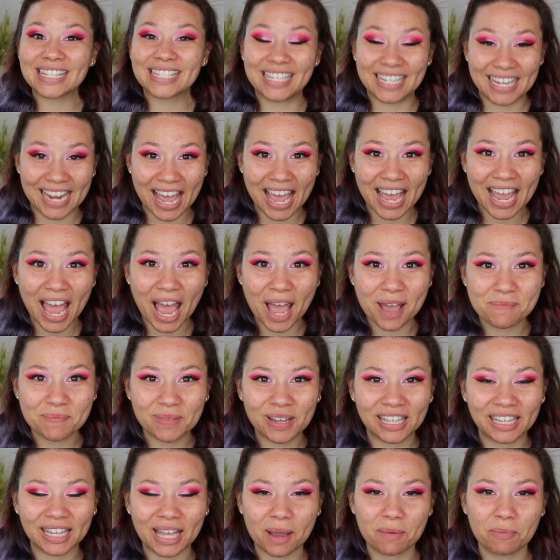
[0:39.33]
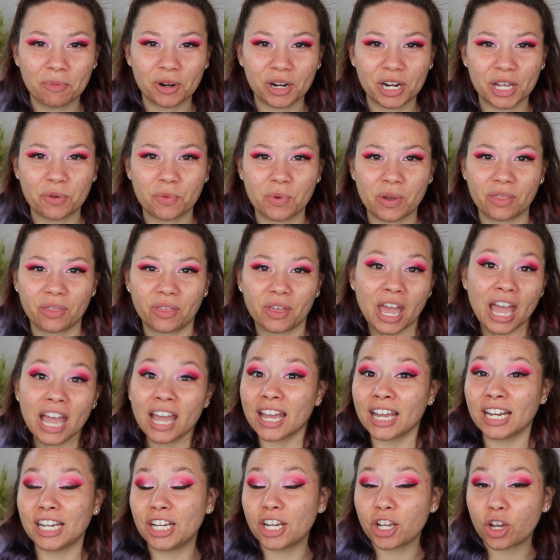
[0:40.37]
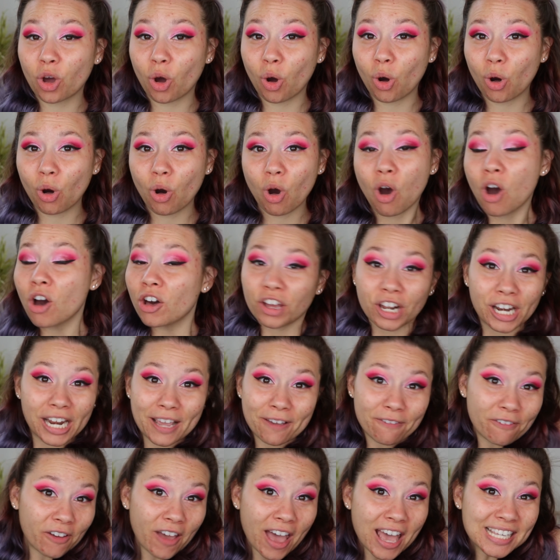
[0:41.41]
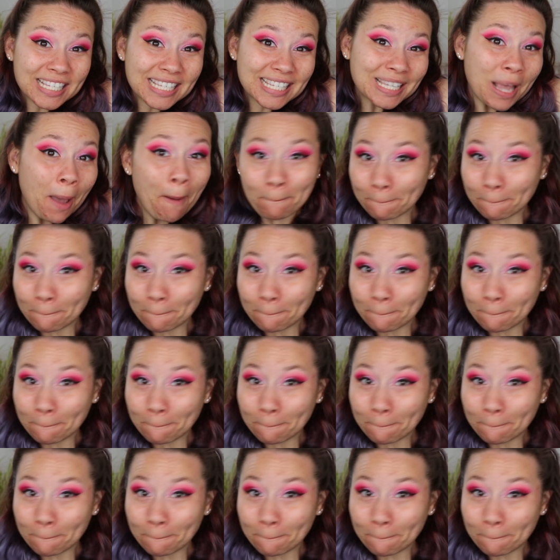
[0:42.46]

Today I'm collaborating with Nicole Rivas